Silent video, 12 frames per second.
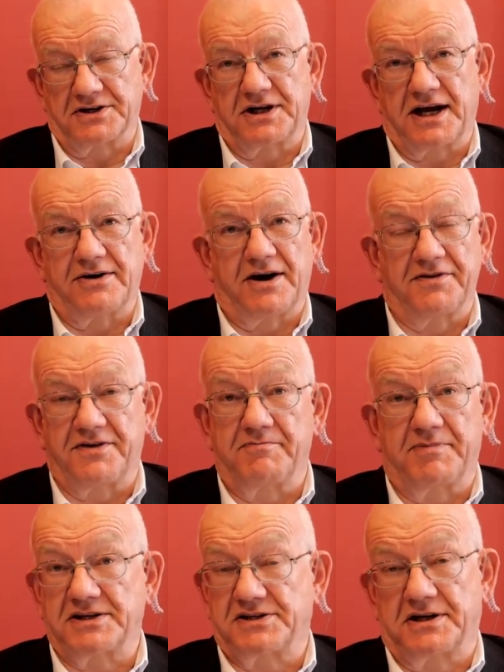Now, I think
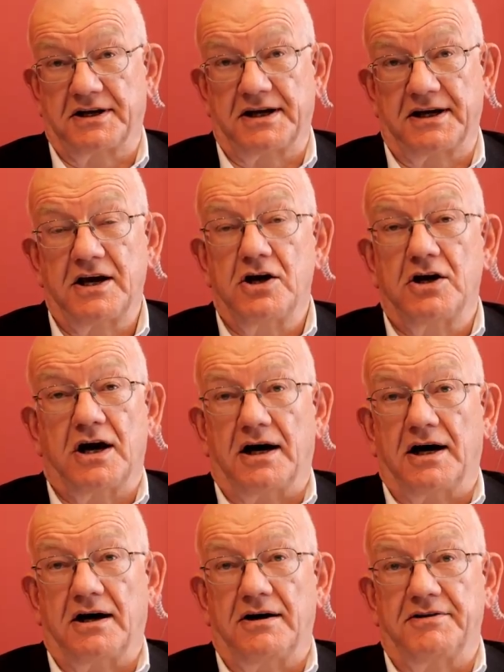basically
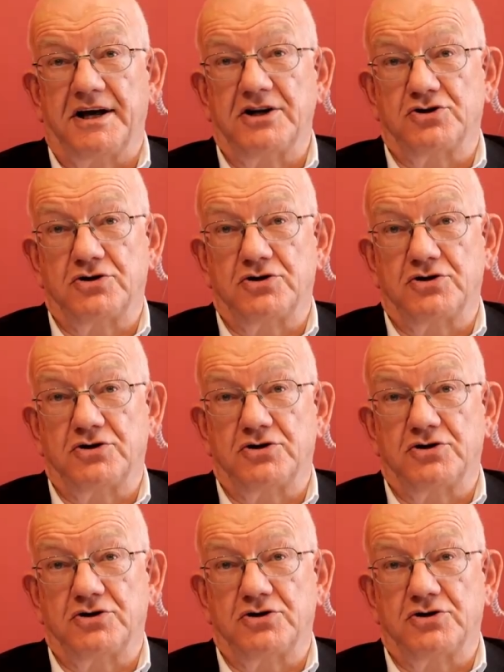the